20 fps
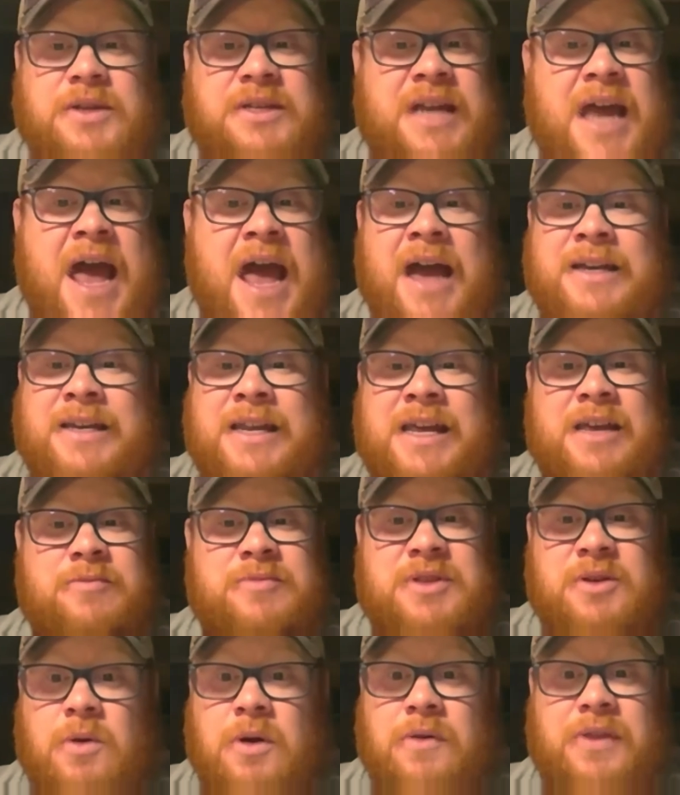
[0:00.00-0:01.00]
tag teams
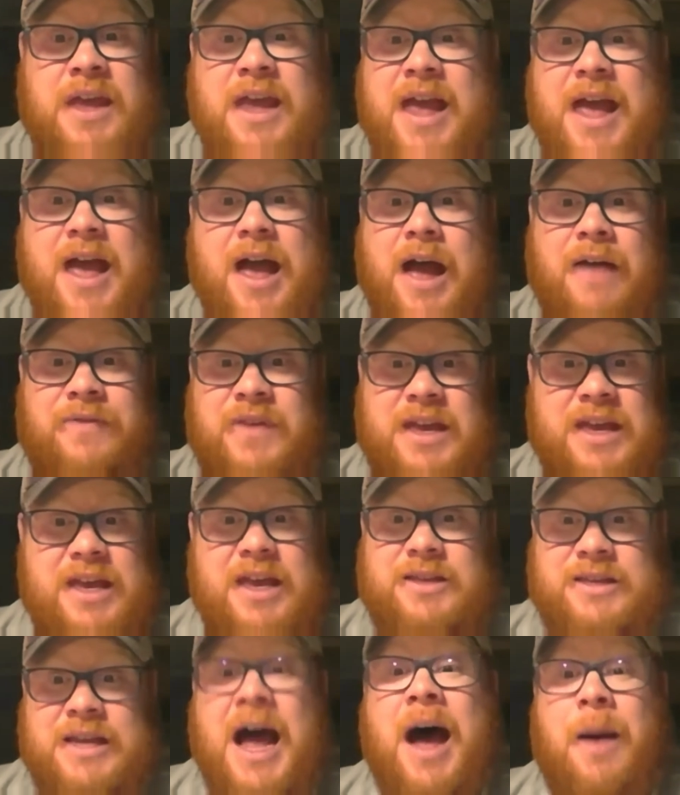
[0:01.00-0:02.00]
that were at the
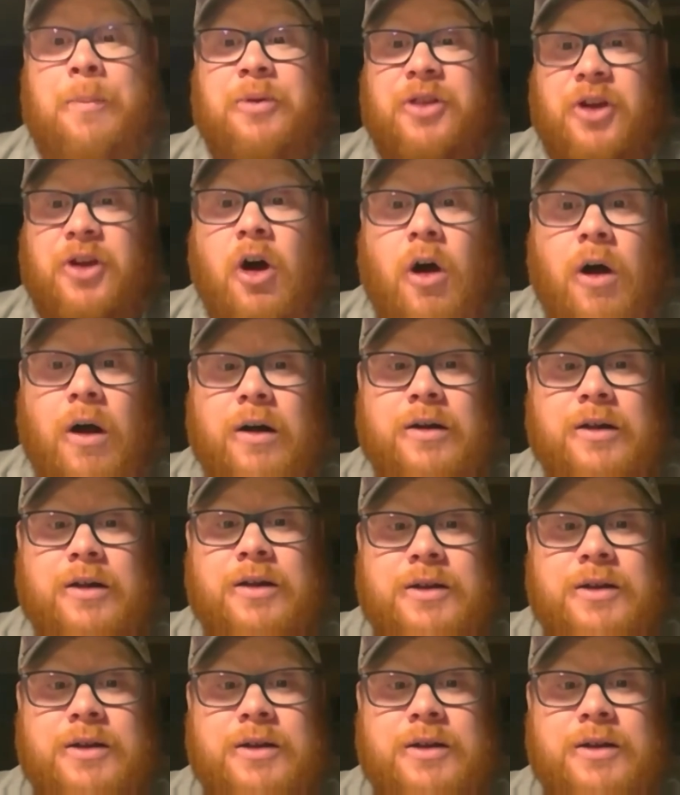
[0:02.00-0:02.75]
top of the card.